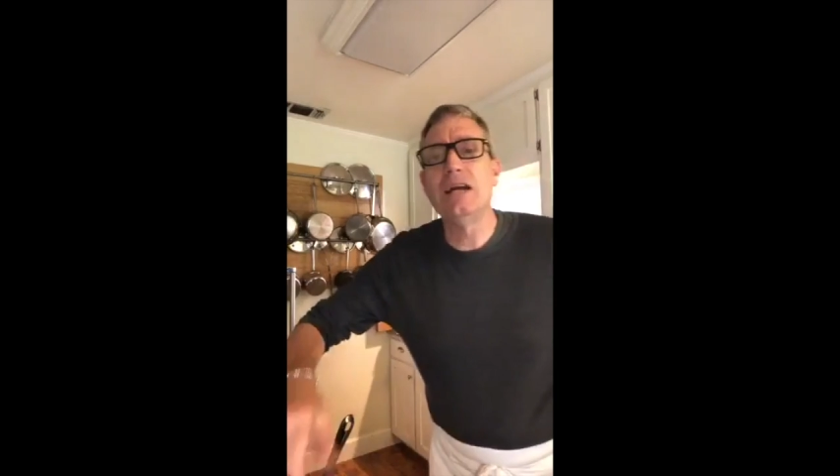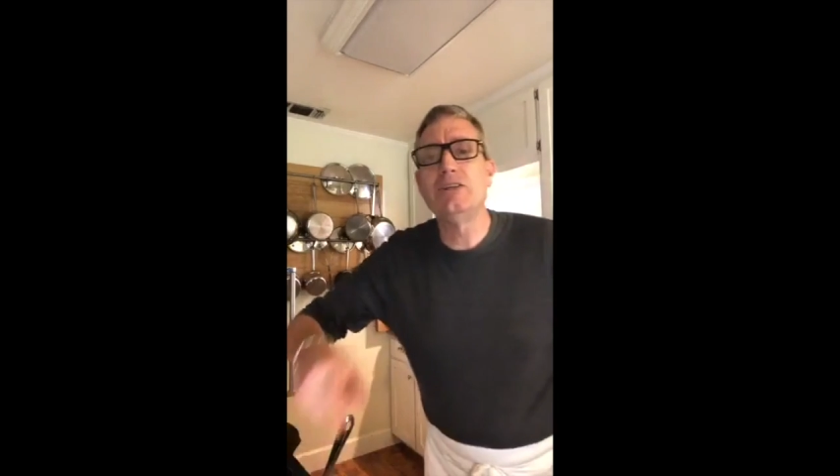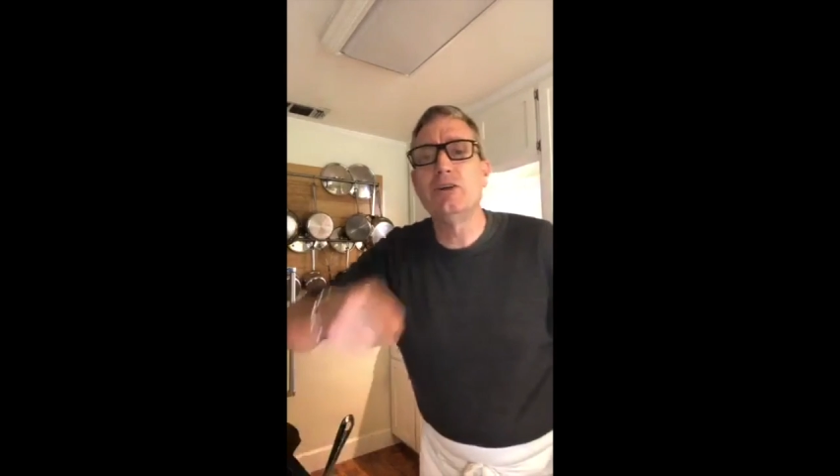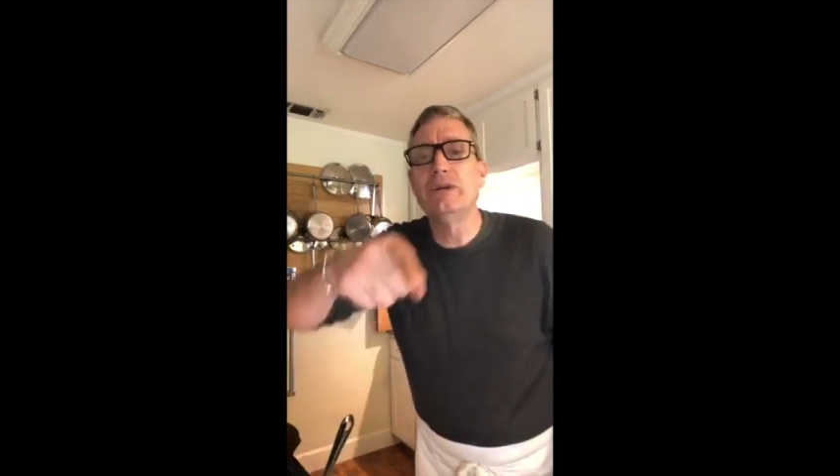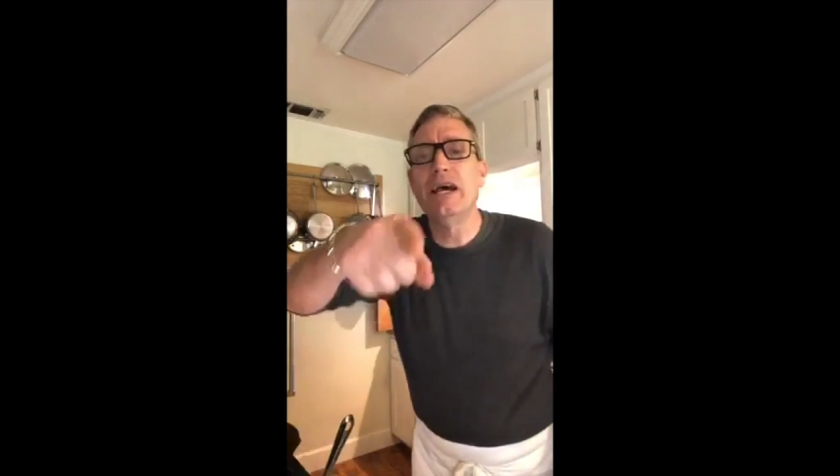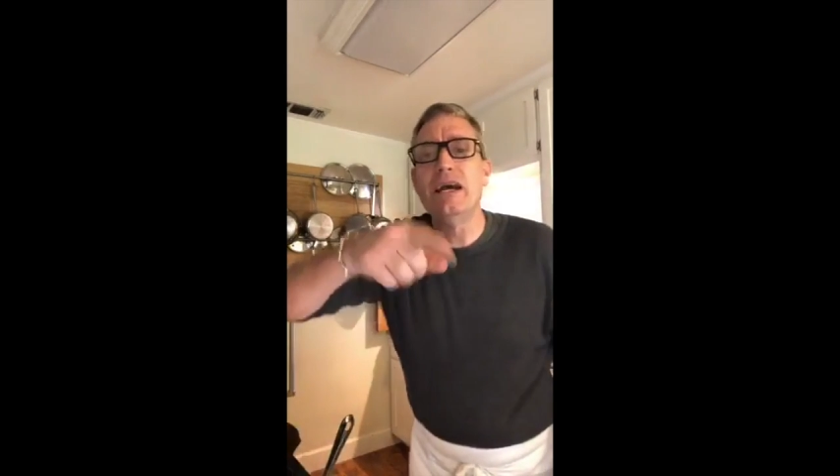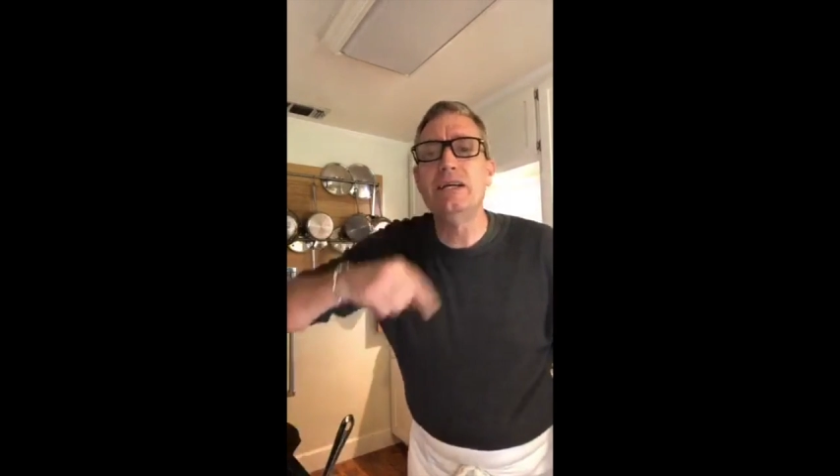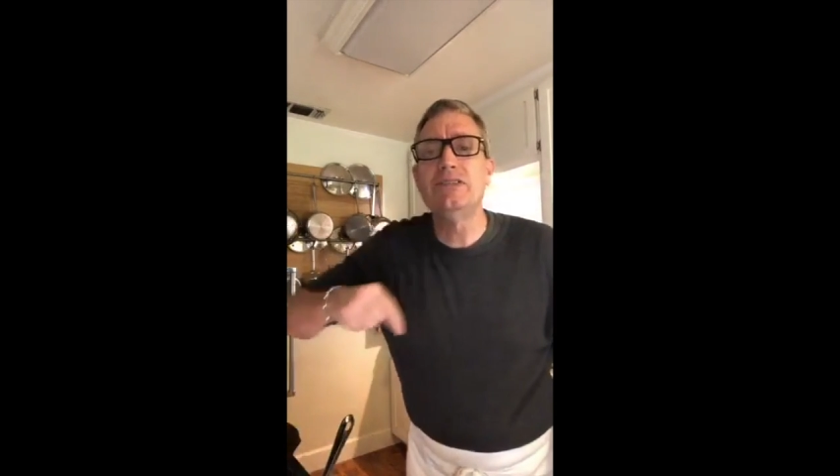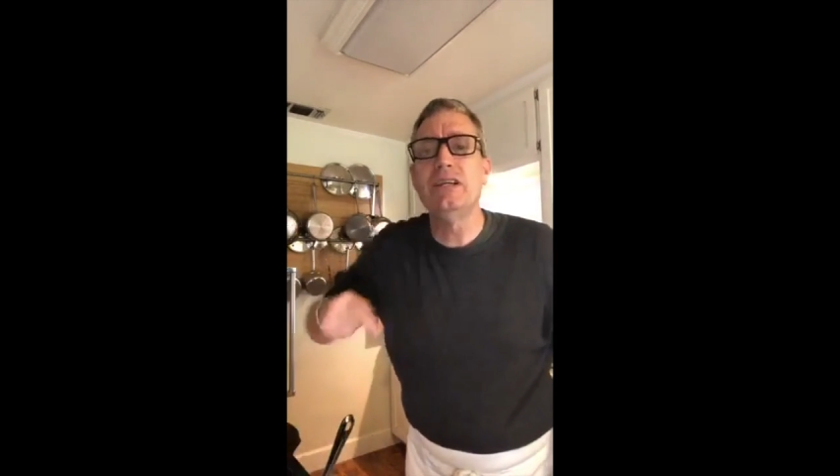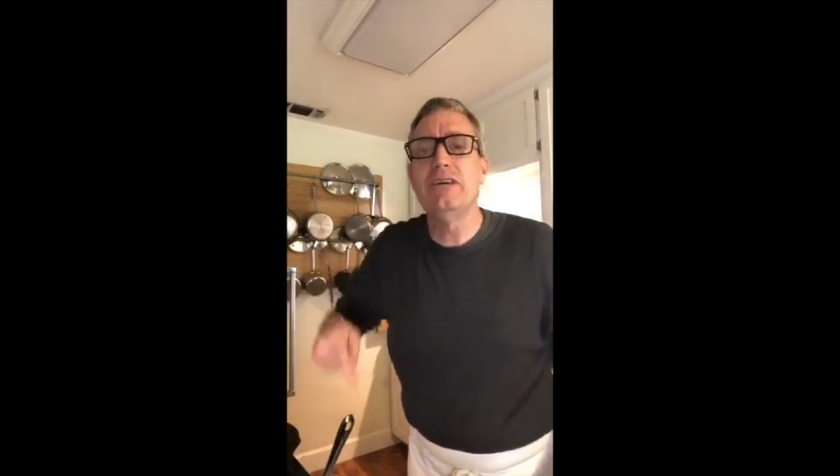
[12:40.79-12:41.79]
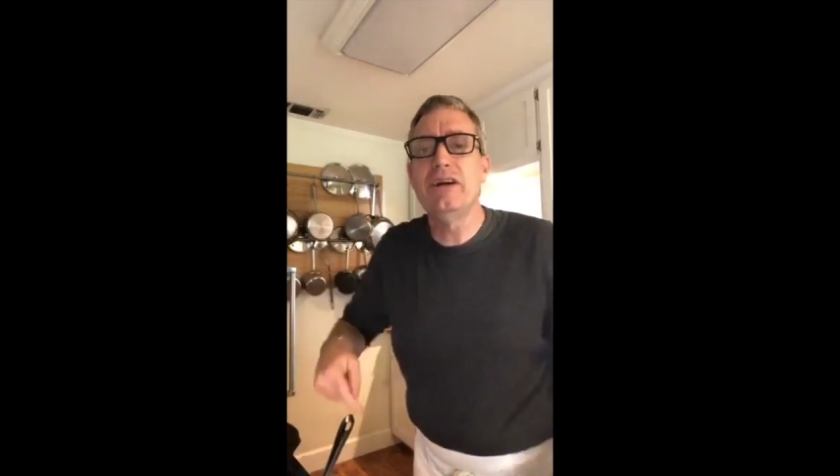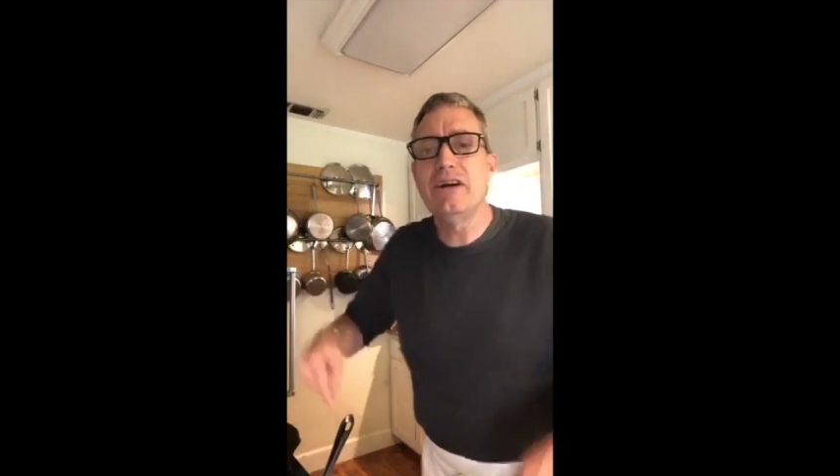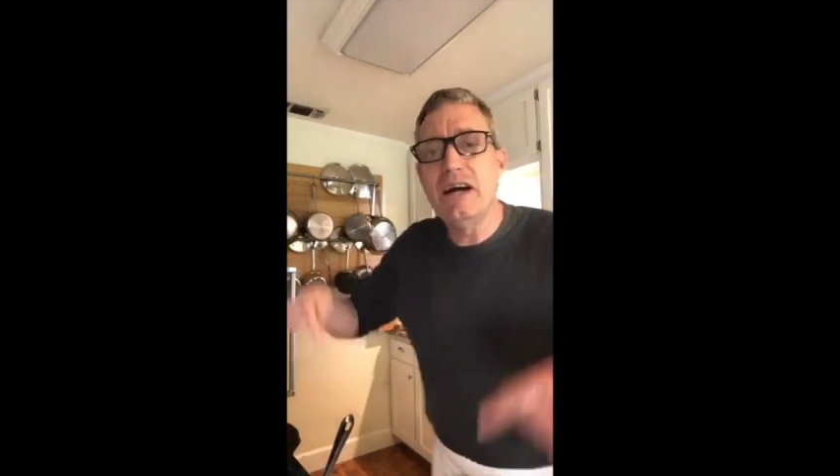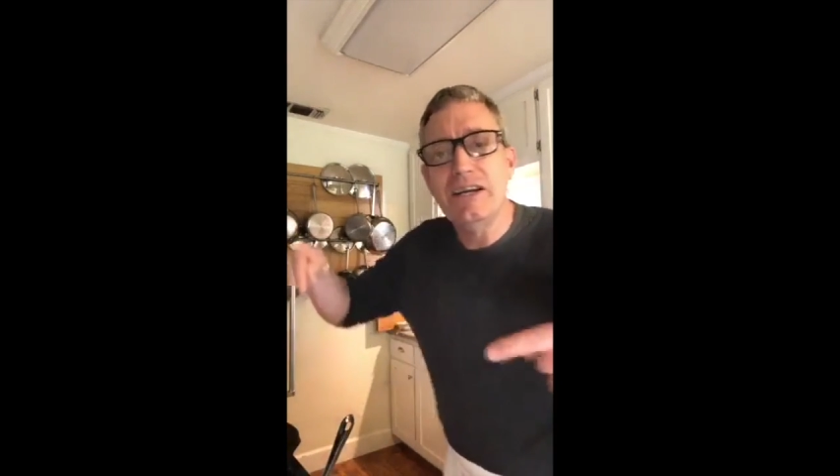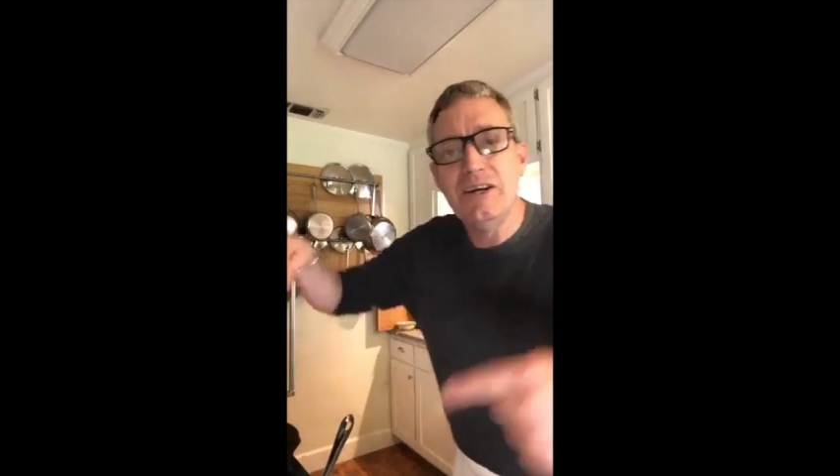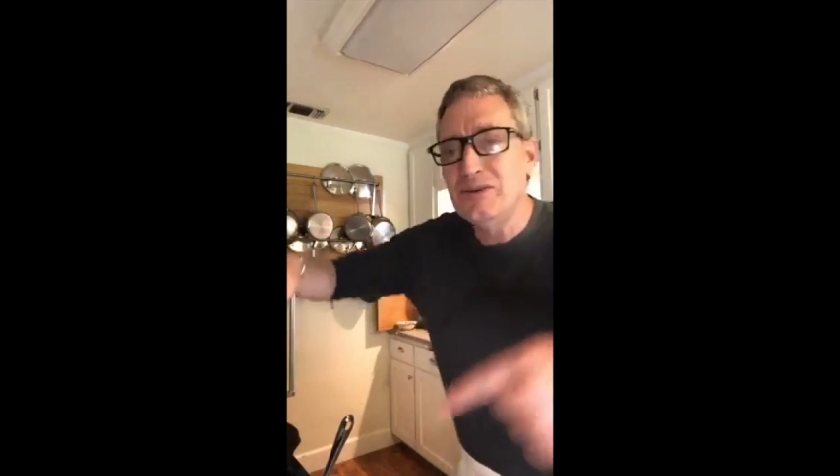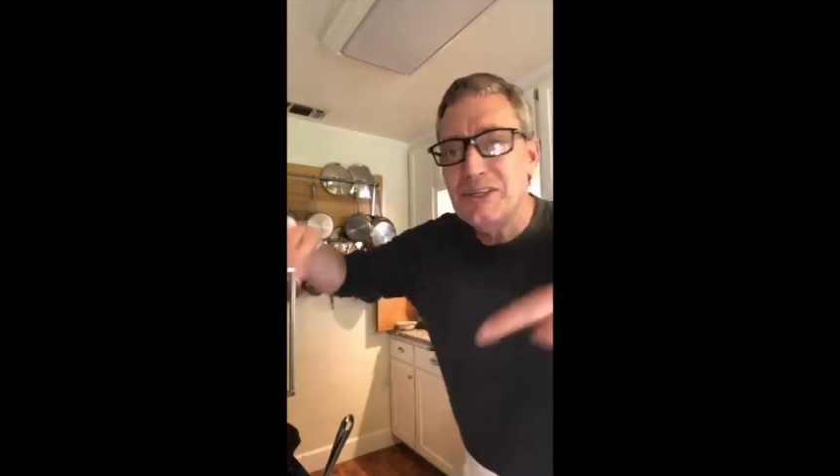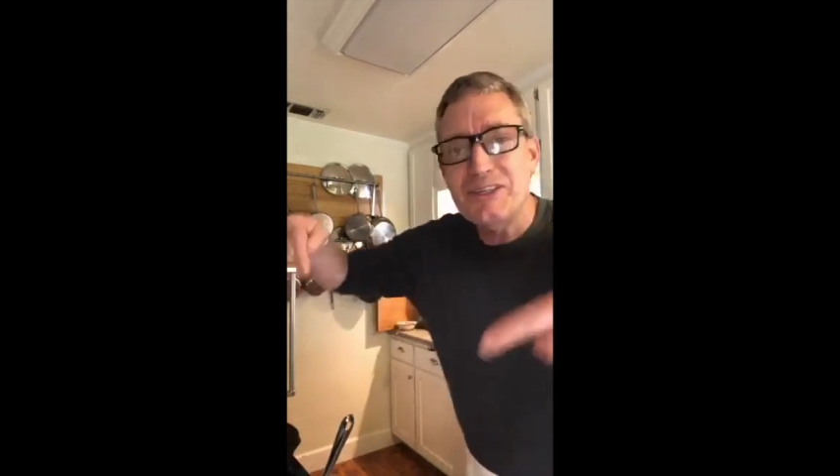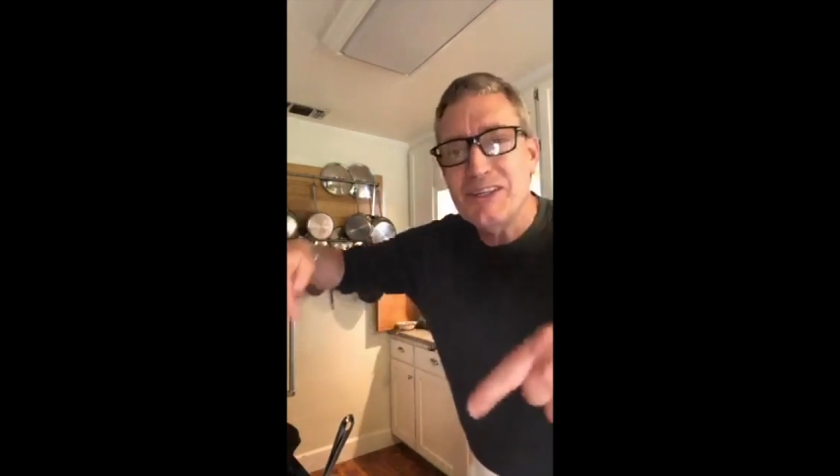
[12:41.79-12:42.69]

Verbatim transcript: Durbinay, I see you there. I know this